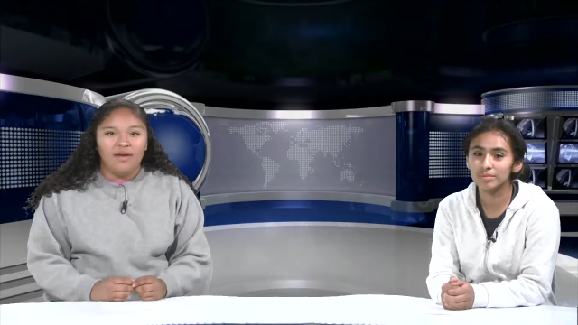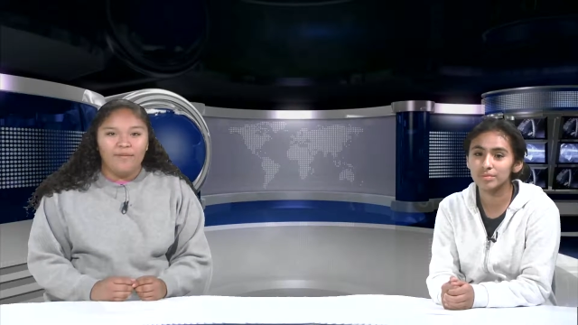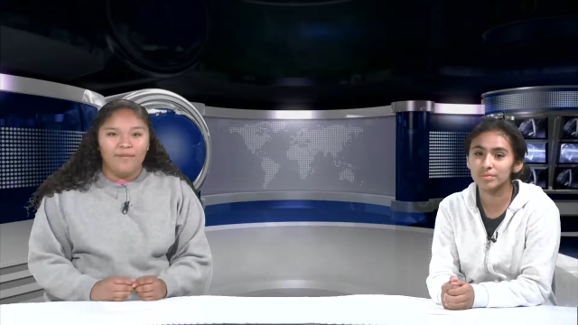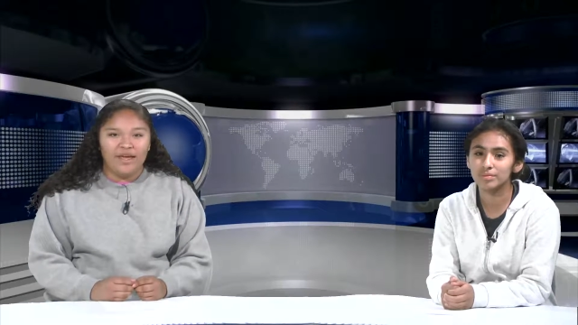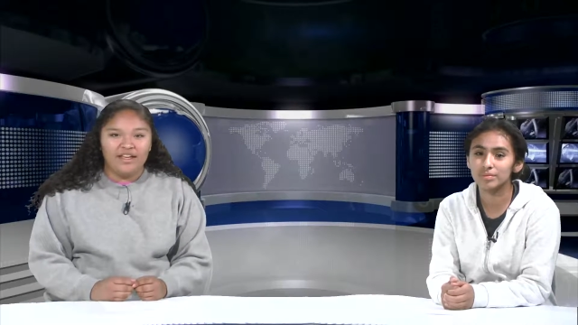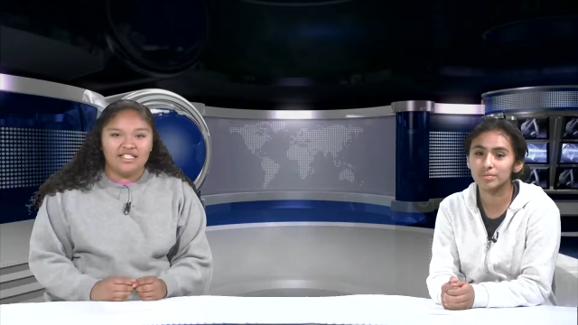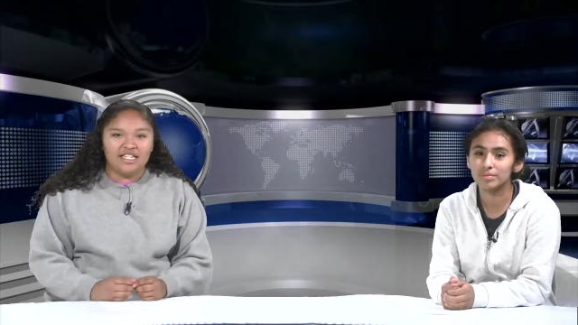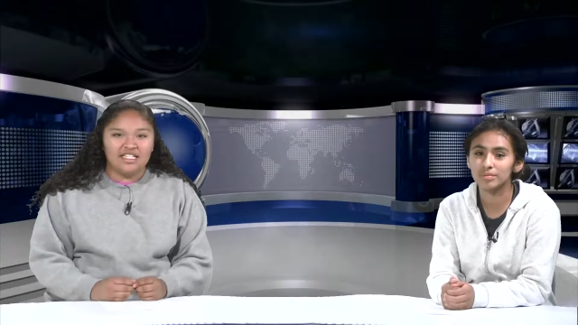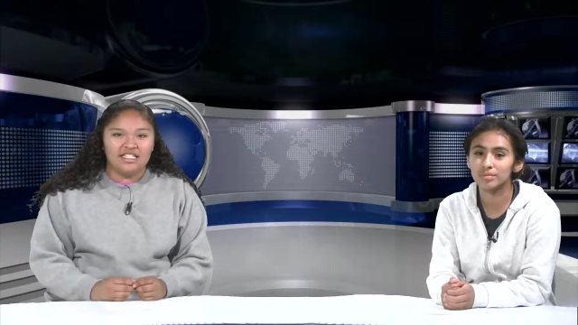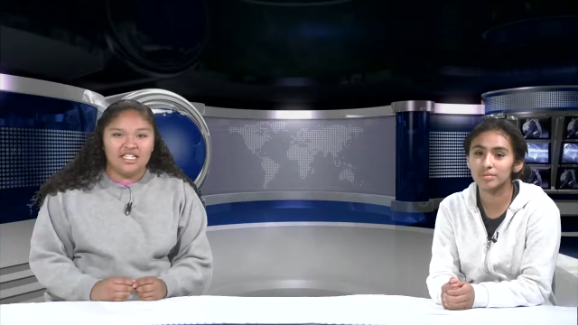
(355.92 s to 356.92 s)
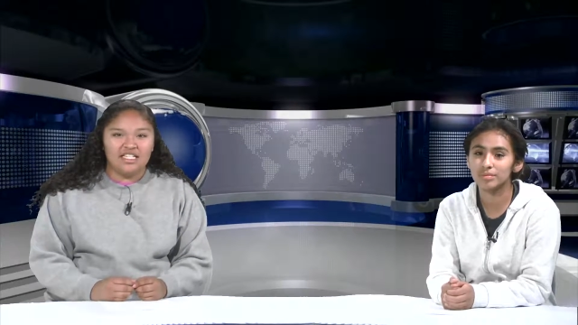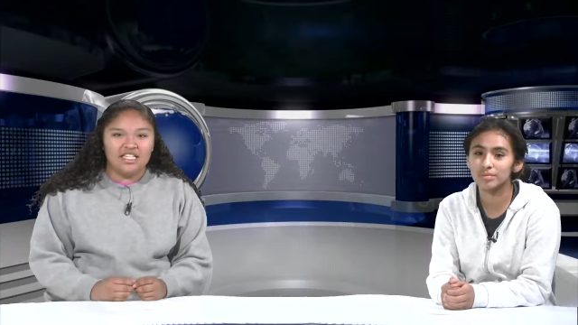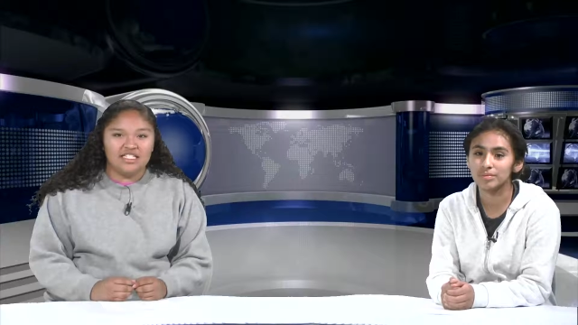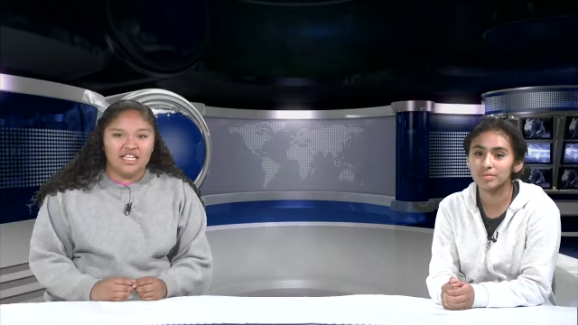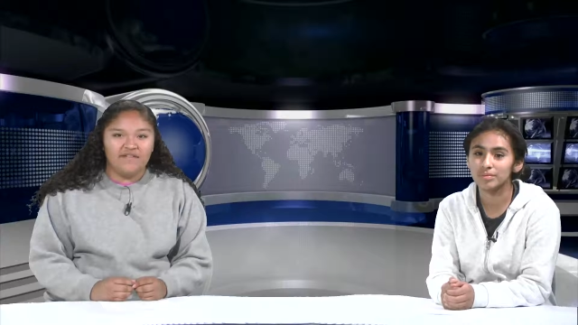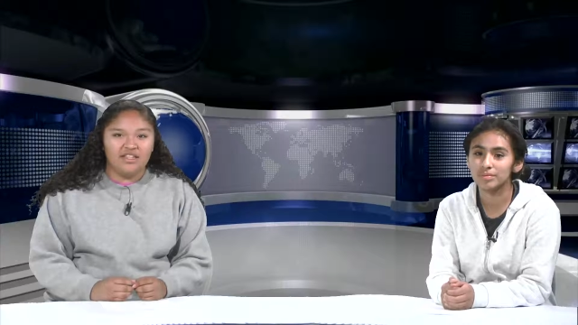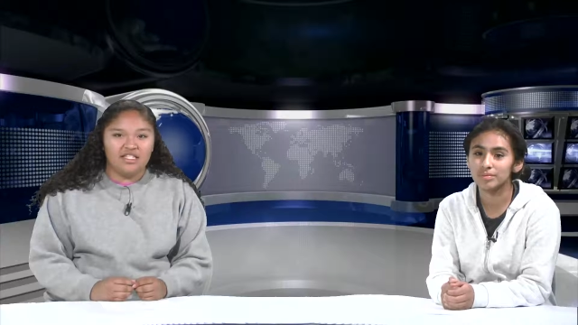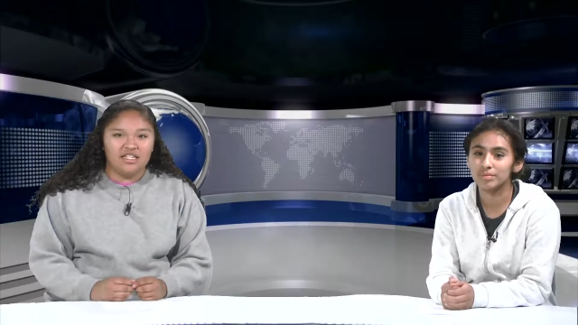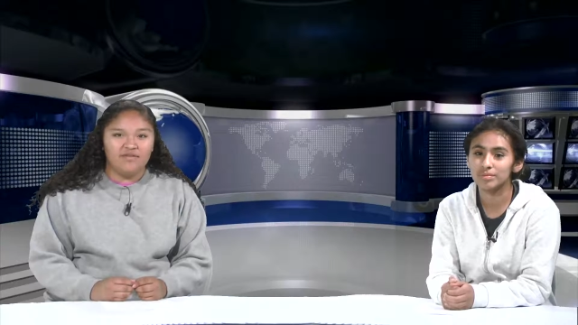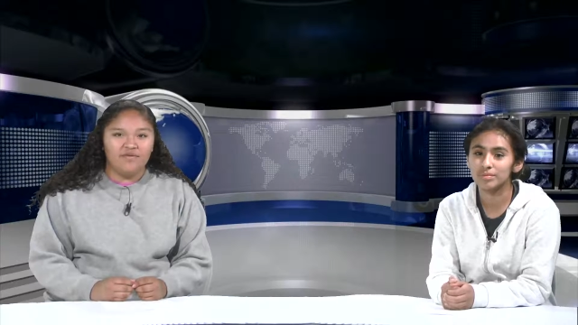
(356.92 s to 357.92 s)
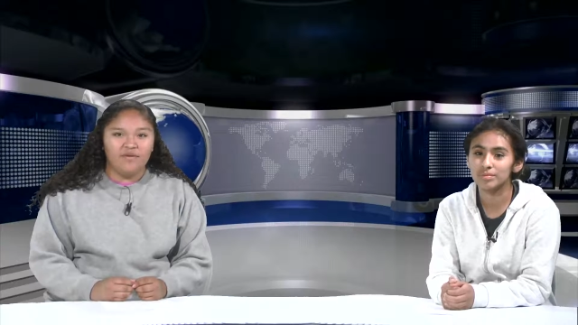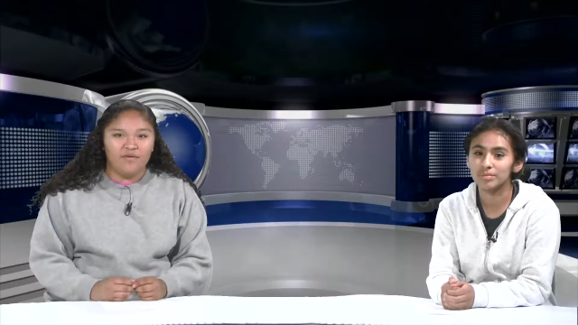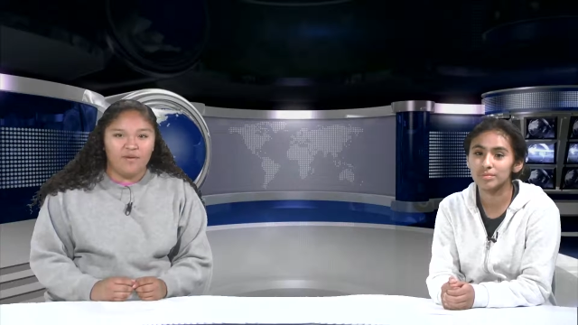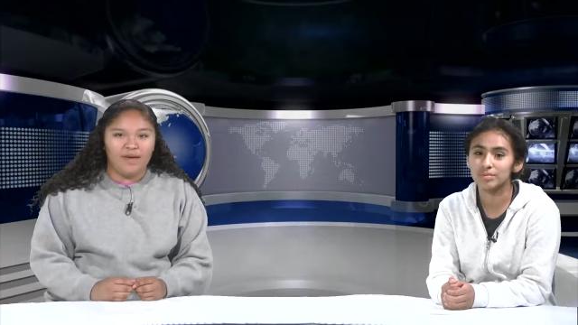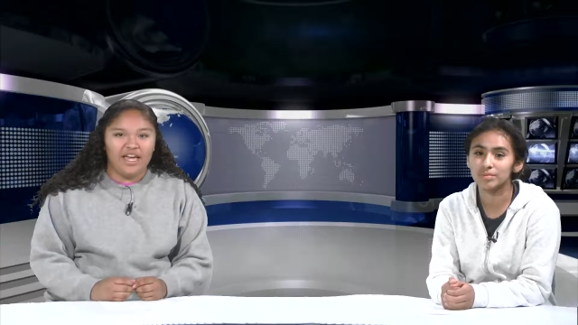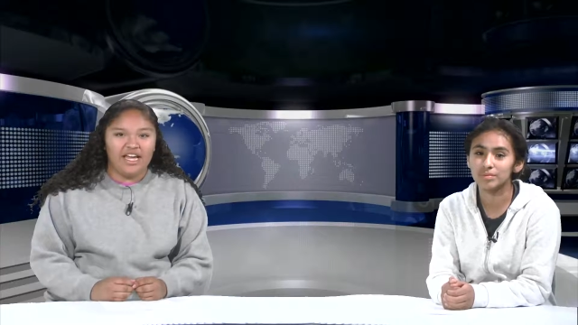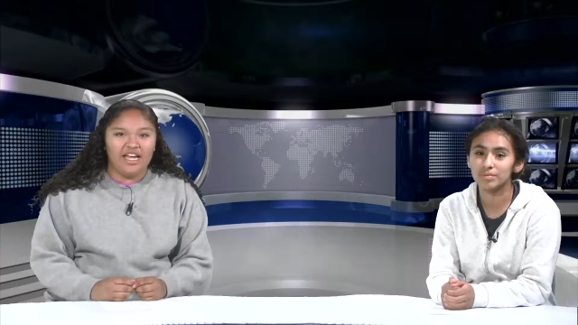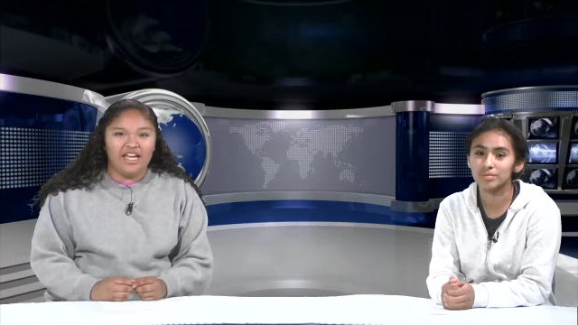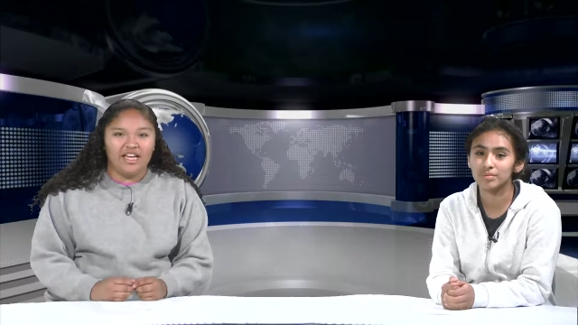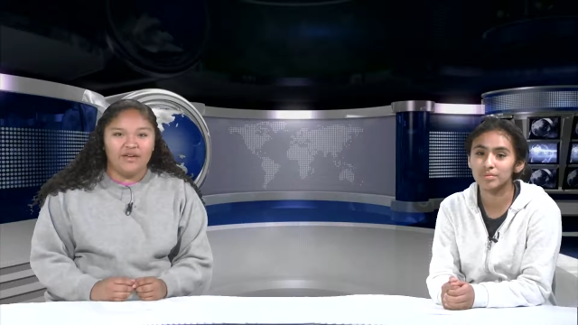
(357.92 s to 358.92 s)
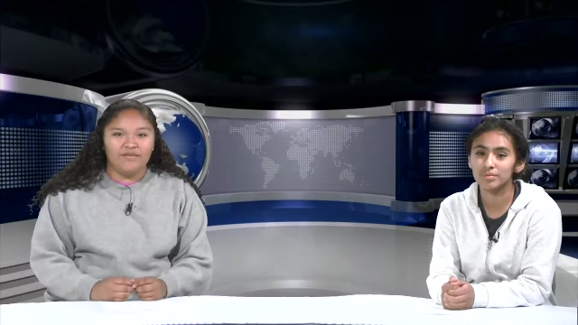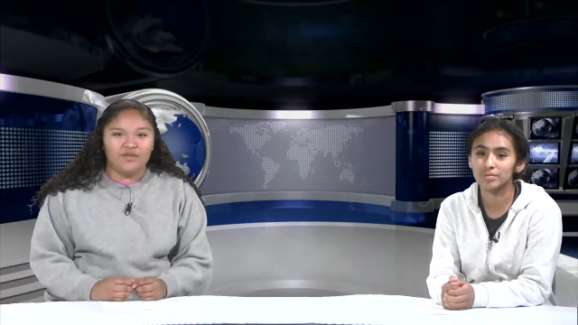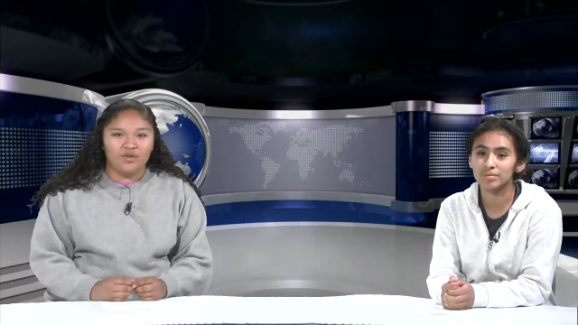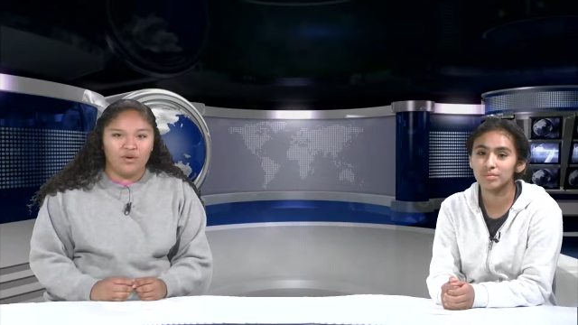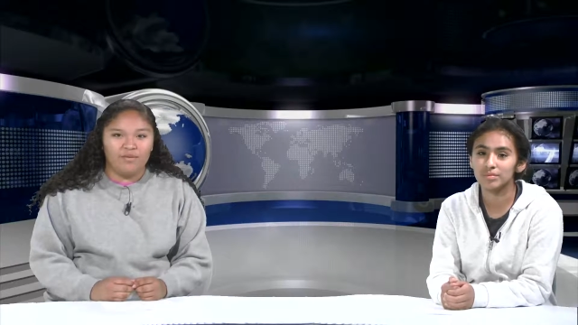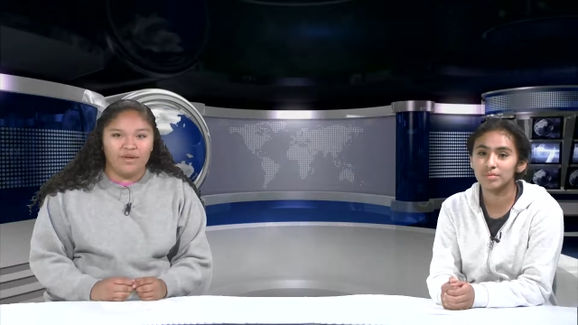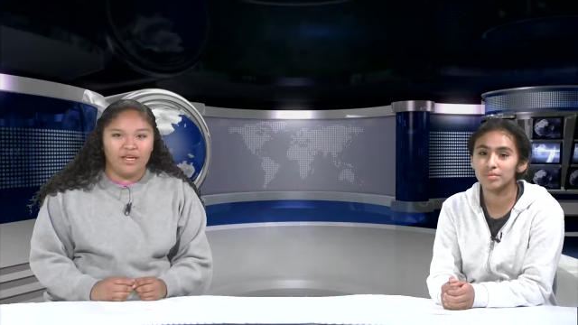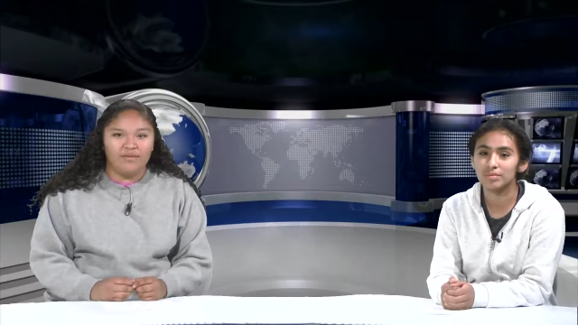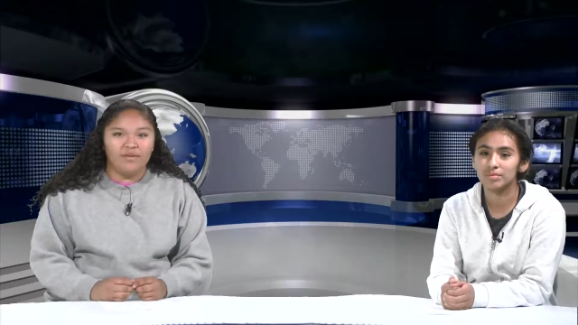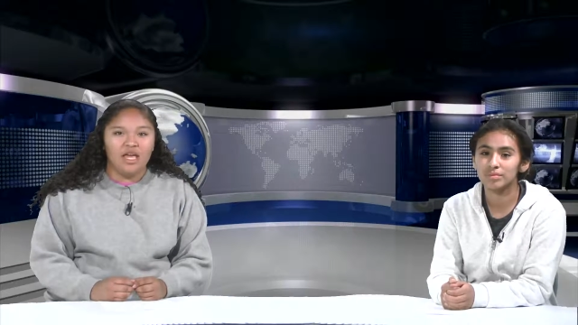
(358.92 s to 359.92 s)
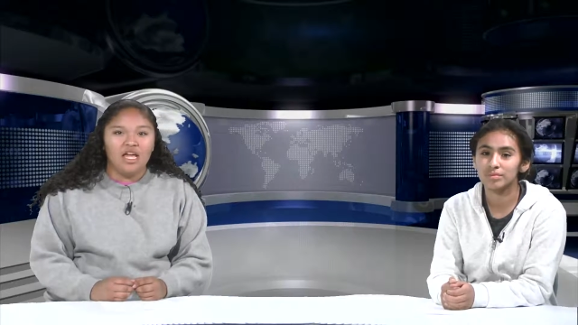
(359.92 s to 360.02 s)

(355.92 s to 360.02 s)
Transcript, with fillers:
Speaker 1: May 16 and 17 from 8 a.m. to 1 p.m.